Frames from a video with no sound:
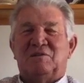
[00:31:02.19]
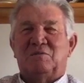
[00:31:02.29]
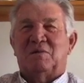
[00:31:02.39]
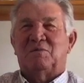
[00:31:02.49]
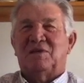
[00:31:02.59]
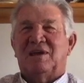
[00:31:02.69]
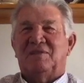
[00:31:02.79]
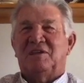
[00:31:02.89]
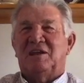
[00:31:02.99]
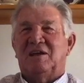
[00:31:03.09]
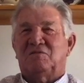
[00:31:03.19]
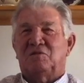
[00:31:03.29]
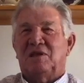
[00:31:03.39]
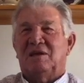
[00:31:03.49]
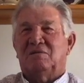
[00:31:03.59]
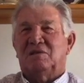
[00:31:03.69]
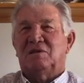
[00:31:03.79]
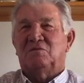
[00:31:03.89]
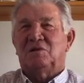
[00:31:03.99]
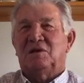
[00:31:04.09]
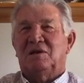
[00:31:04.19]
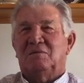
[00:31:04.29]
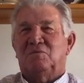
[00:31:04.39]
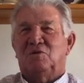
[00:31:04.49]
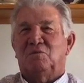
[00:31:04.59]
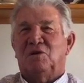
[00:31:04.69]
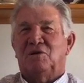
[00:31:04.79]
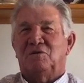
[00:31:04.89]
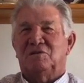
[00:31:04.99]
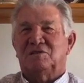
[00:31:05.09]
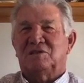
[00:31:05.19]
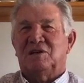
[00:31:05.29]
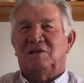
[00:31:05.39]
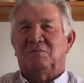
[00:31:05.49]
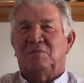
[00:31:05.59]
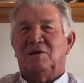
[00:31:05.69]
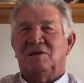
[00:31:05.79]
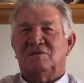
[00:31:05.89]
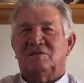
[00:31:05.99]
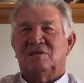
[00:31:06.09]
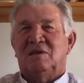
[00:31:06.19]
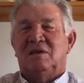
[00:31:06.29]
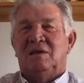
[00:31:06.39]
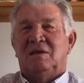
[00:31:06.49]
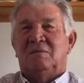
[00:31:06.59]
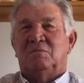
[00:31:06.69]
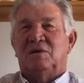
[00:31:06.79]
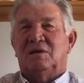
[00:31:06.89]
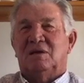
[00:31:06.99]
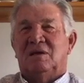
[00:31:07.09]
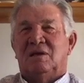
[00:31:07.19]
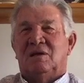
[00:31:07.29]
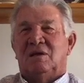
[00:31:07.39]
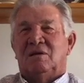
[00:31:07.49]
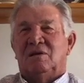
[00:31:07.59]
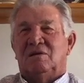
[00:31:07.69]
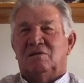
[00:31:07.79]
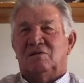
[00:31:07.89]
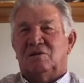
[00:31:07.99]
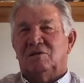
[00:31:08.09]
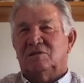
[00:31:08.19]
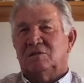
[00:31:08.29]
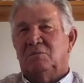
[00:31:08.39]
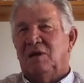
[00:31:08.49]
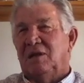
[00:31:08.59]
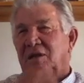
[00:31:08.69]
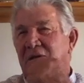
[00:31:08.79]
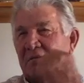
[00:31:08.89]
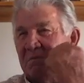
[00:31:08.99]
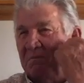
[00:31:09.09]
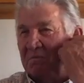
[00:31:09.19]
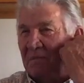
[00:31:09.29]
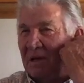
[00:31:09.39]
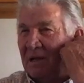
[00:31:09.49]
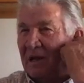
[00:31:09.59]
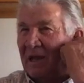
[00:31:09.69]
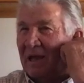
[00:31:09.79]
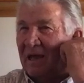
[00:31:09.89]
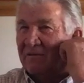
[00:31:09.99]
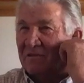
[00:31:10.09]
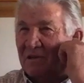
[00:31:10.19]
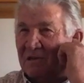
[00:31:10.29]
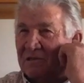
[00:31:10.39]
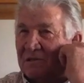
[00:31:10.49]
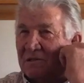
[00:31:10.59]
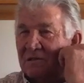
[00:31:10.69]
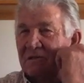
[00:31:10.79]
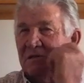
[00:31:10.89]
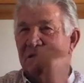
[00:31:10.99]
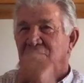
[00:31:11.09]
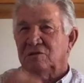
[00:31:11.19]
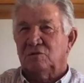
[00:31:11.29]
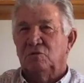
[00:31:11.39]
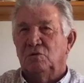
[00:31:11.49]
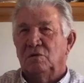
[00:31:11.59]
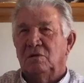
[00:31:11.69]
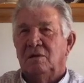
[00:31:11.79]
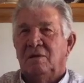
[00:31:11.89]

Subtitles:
Remember that? And then after that, then we got a more modern style bus, but it took us the mile and a half to the school,